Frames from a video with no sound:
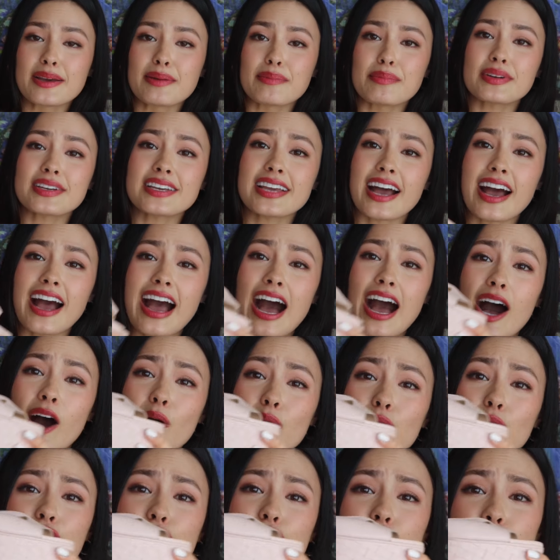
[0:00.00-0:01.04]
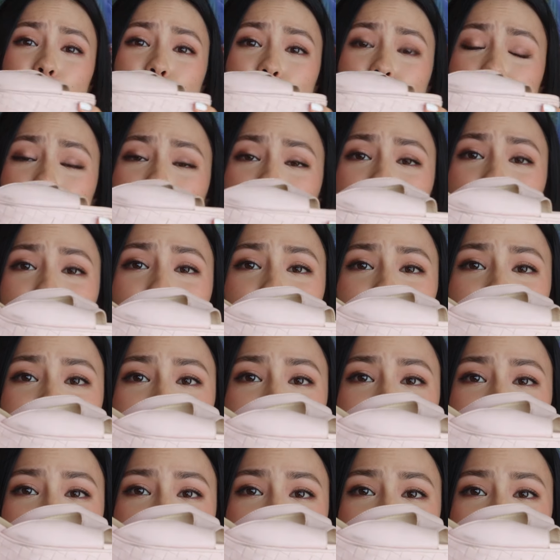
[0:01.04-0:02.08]
But yeah, how cute would
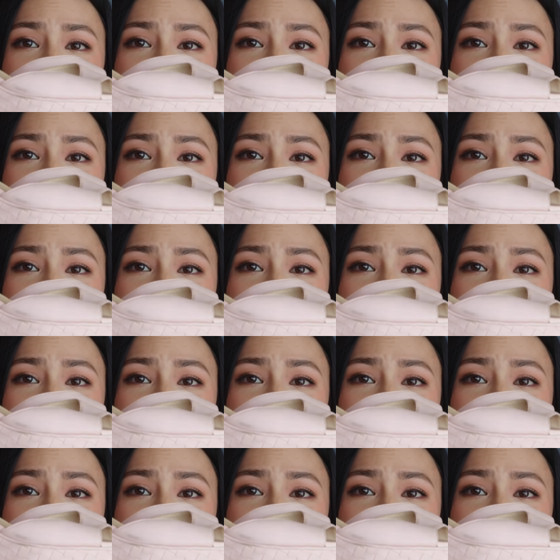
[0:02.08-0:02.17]
those have